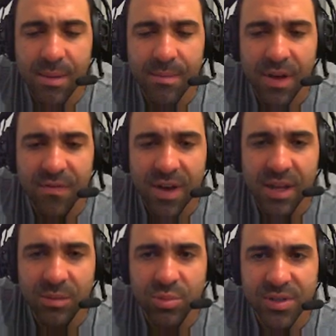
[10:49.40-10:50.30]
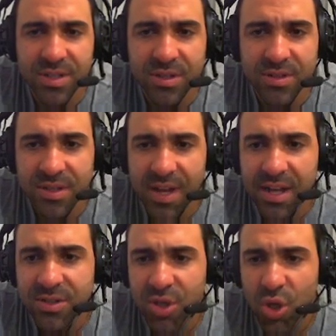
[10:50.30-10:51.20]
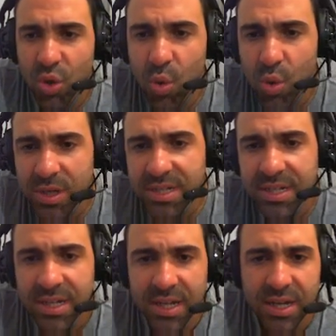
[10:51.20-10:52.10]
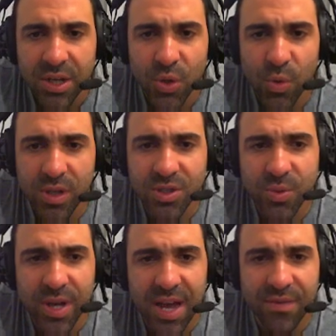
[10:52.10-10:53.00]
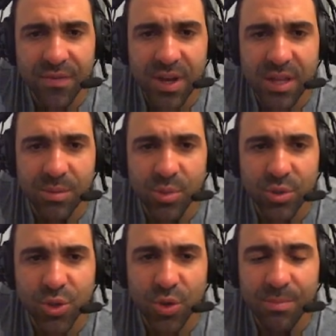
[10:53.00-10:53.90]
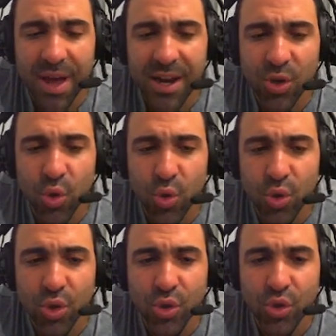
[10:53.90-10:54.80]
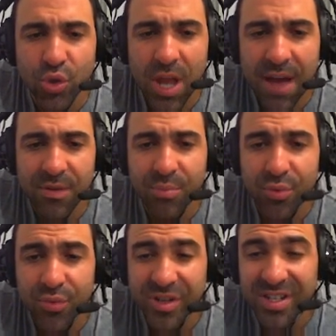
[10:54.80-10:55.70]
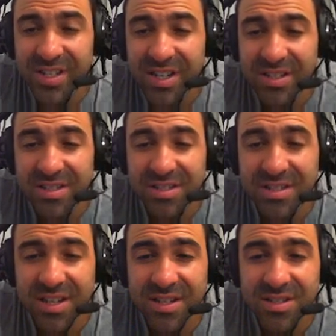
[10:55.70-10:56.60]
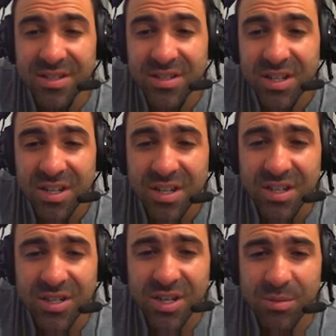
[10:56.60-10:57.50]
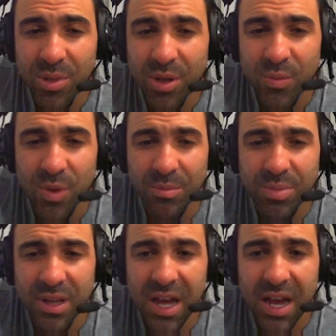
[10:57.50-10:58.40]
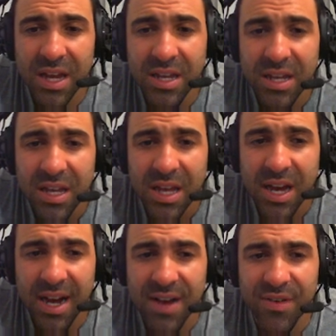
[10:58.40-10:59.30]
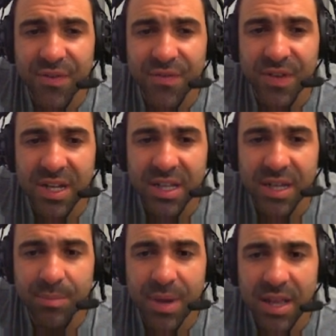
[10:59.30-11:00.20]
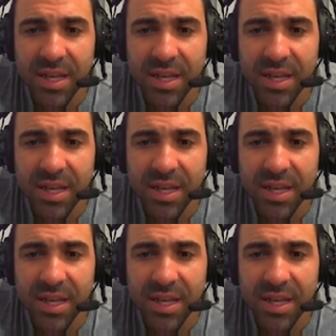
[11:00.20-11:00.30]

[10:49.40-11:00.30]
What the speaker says: available still, so that's good. Who else do we have available? Sean Manor could have a pretty decent season. Joe Bolton won't play. I have a feeling Bailey